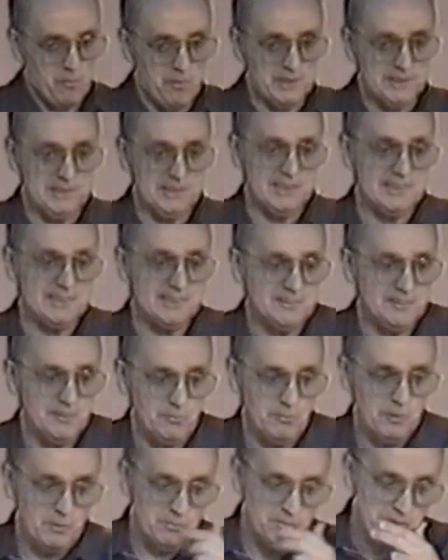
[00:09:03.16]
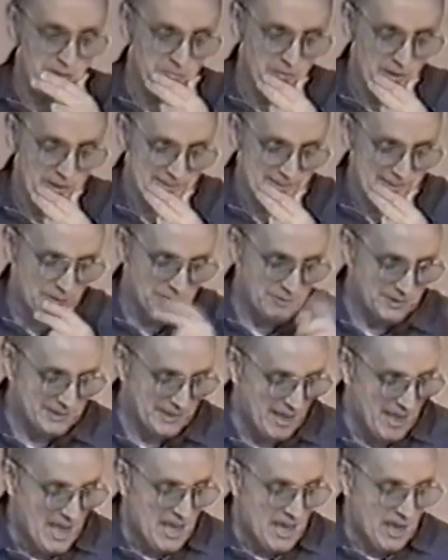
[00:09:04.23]
Let's see what we
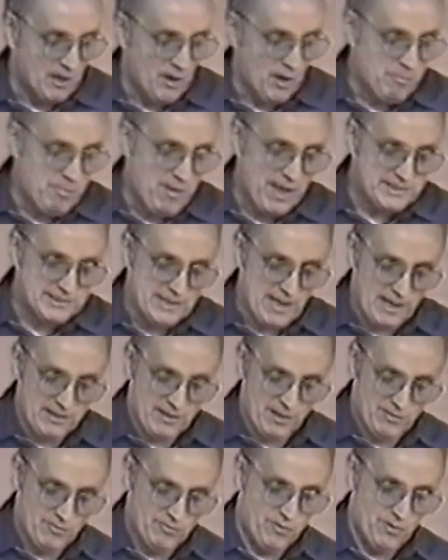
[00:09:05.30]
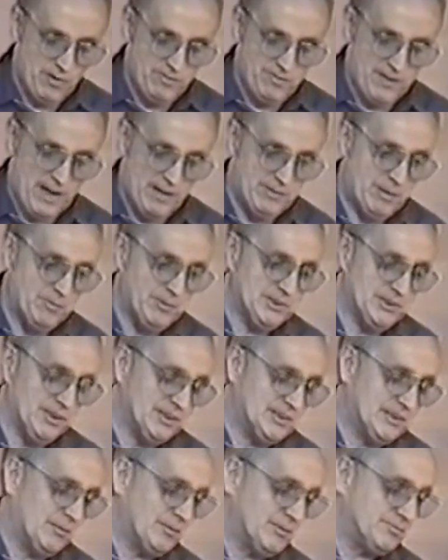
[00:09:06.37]
say. Go to page 945 and let me show
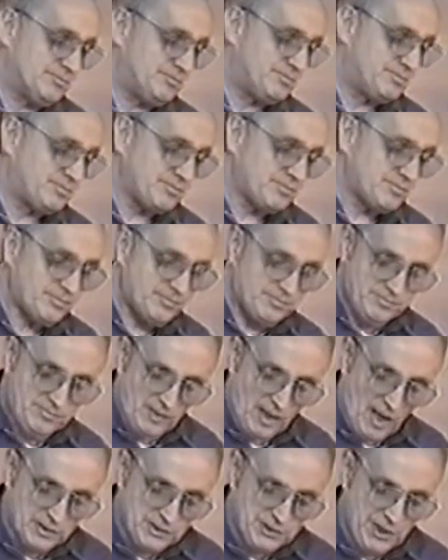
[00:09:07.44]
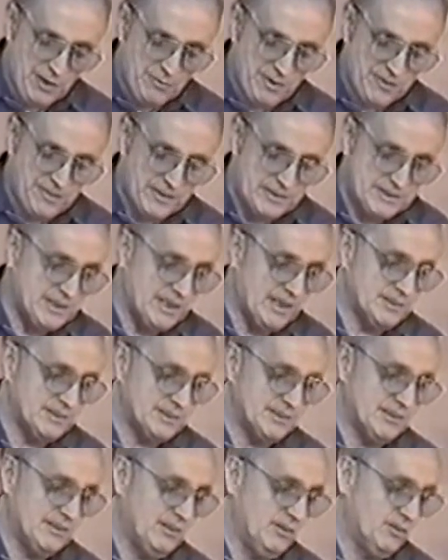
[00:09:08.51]
you something. I'll show you what this
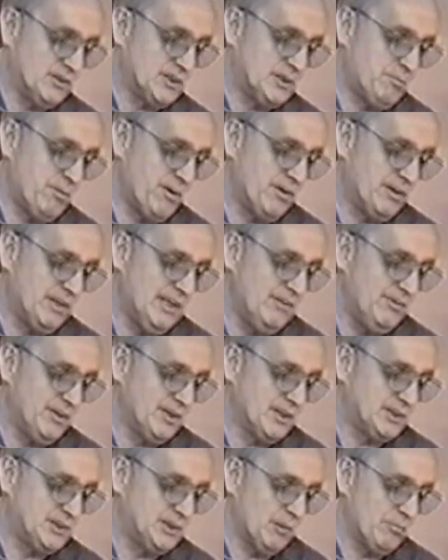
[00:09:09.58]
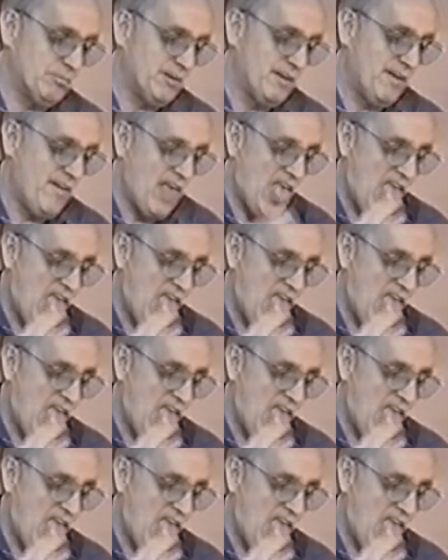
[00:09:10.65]
is, your spirit leaving the ship.